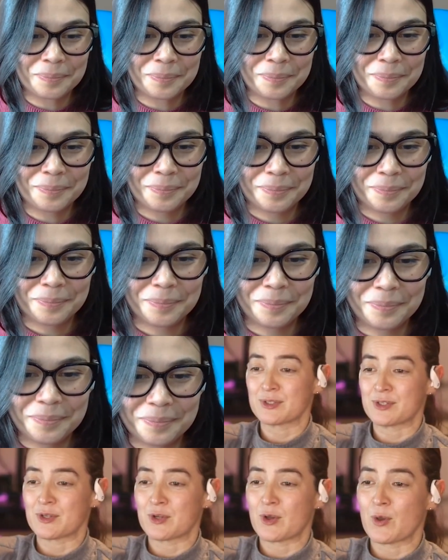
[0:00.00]
That is really
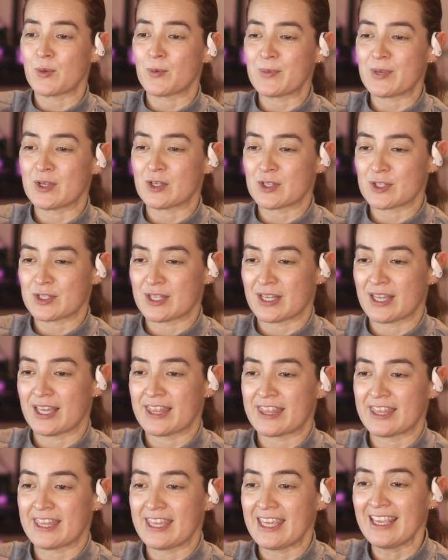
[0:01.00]
good, because
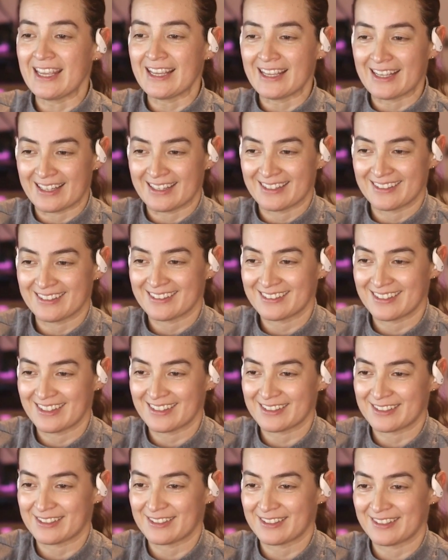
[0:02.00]
I think
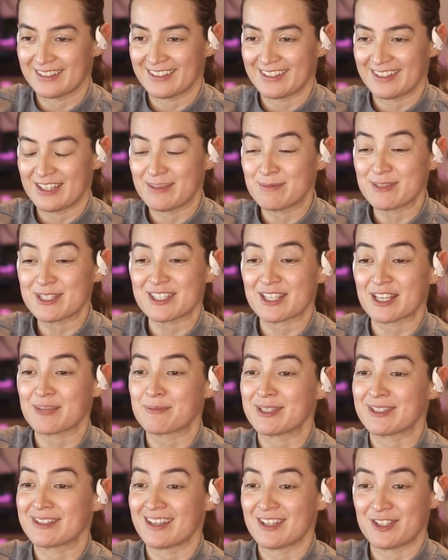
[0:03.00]
that image
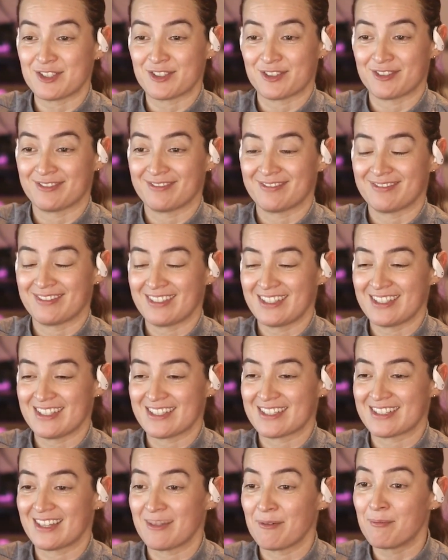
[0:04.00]
segmentation
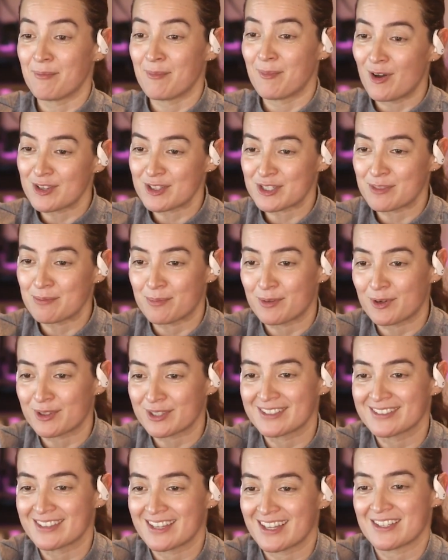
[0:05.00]
is the most
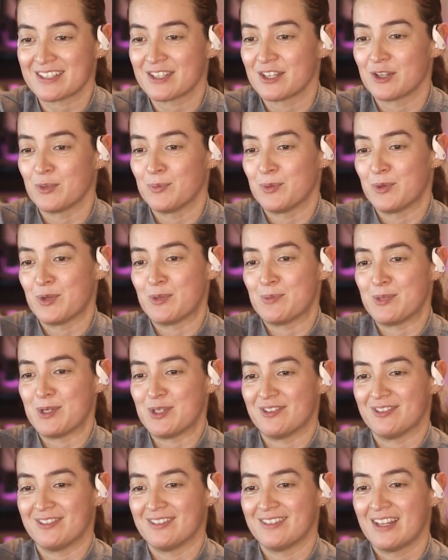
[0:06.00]
important task in computer
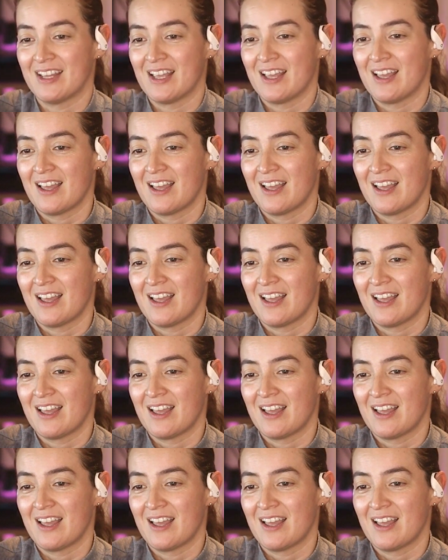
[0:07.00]
vision.